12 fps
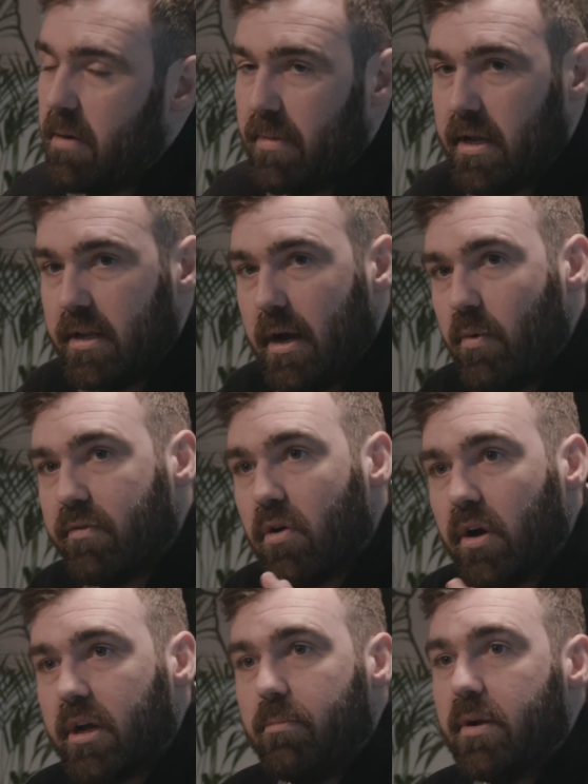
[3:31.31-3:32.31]
in that we've got
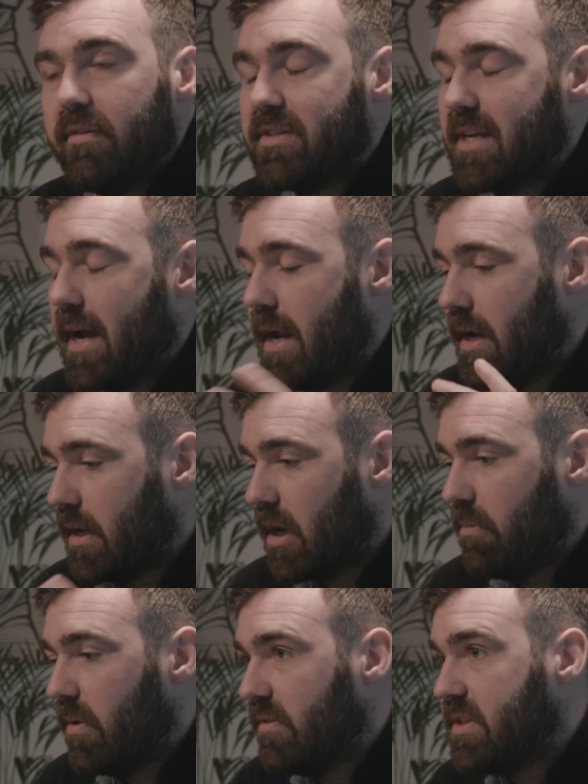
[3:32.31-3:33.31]
a company of 10, a
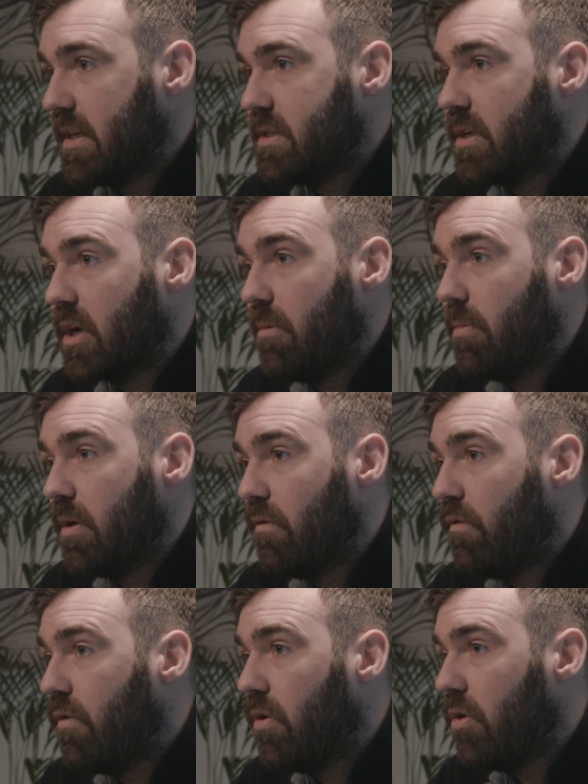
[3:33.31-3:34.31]
company of 6 and a company of
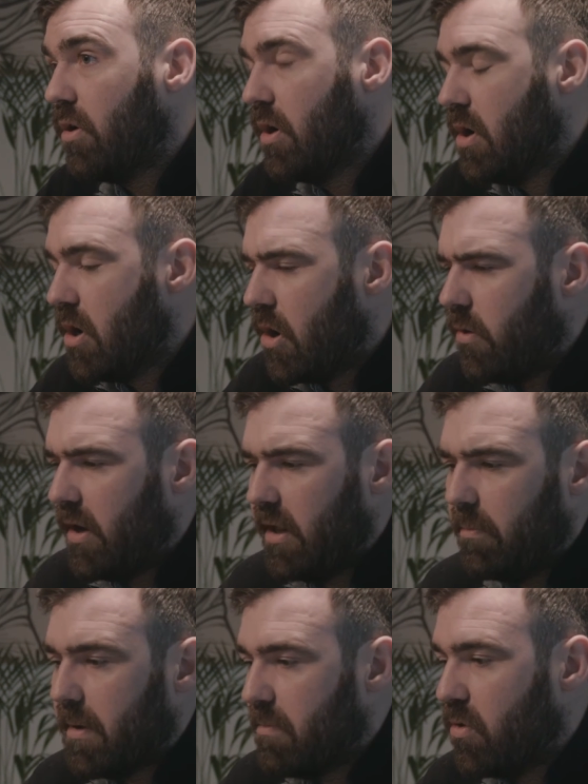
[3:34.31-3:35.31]
4 who are a
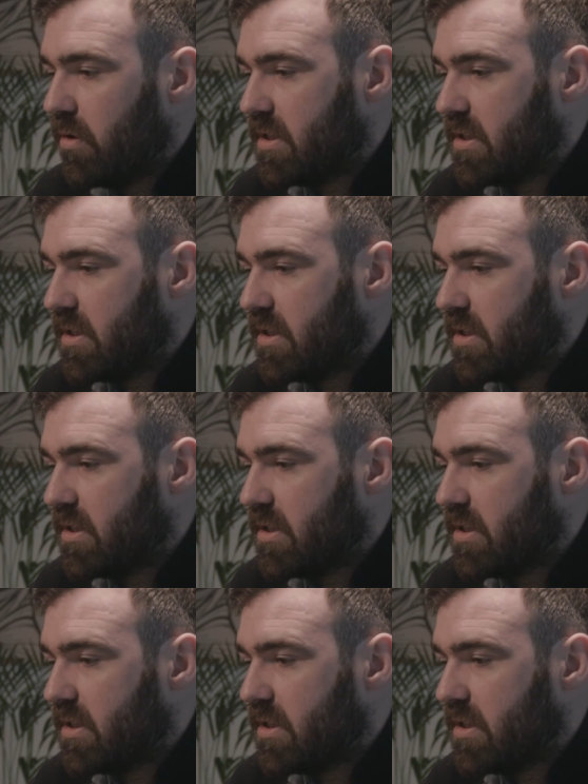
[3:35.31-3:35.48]
little bit more